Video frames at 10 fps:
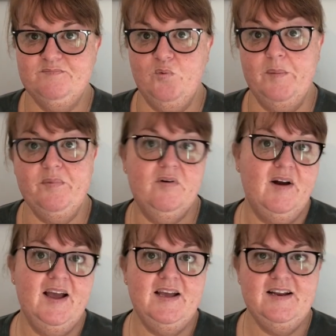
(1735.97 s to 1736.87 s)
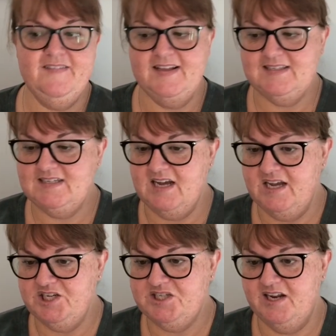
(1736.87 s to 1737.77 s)
whip parade at that
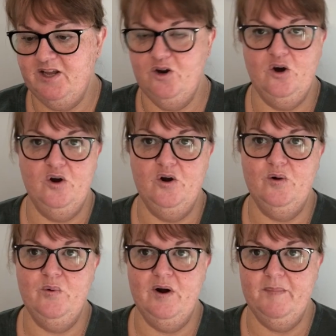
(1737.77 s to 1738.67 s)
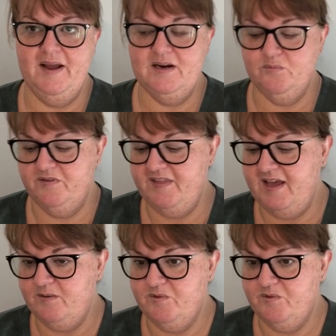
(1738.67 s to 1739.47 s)
stage so that you know where I'm at with that.